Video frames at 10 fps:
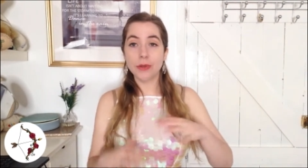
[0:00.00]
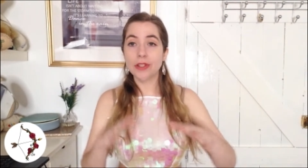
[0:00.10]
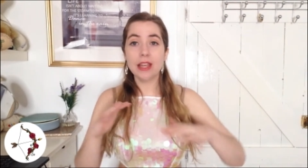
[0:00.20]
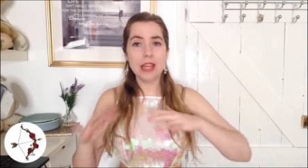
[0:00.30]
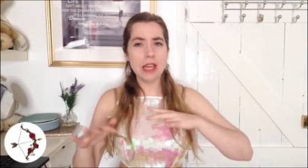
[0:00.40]

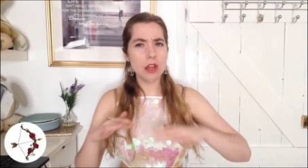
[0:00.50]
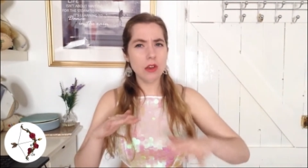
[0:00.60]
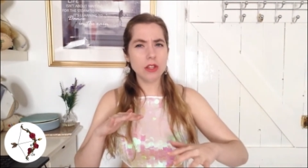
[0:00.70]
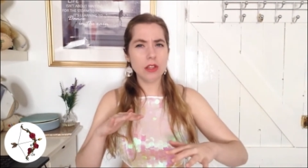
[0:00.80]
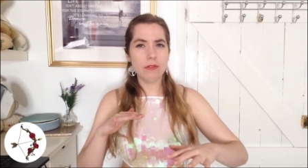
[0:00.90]
because I think
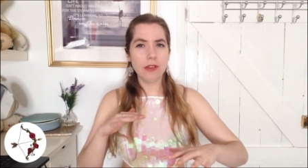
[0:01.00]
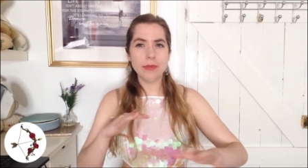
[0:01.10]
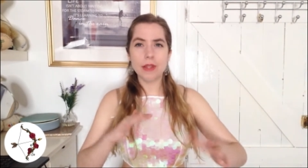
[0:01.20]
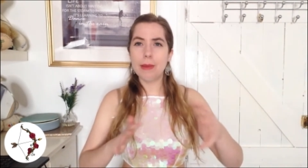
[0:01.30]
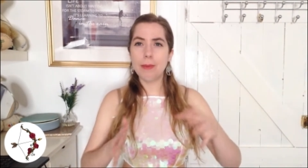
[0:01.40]
those are the
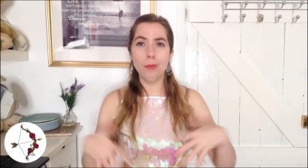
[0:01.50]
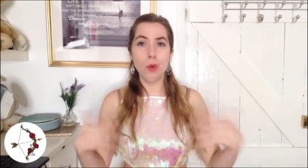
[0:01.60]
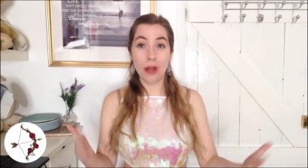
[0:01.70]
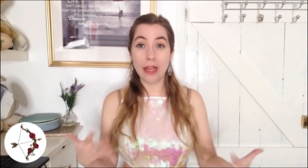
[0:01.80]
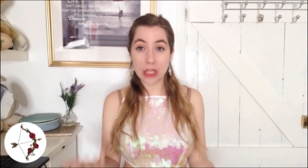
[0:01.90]
films that people are
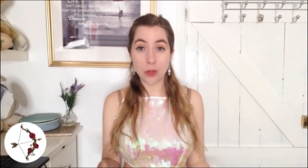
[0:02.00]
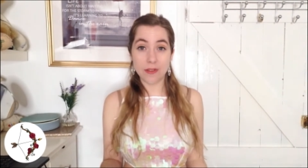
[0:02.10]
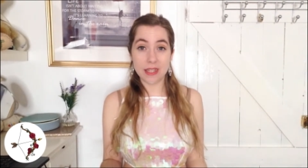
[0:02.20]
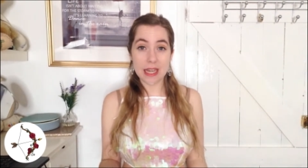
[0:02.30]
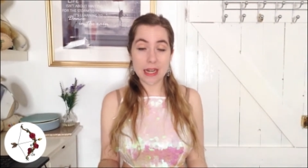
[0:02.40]
more likely to have
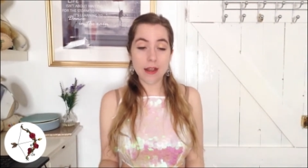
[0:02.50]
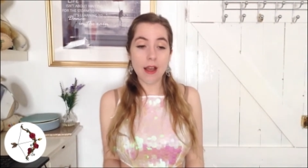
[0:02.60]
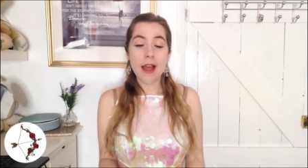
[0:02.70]
seen.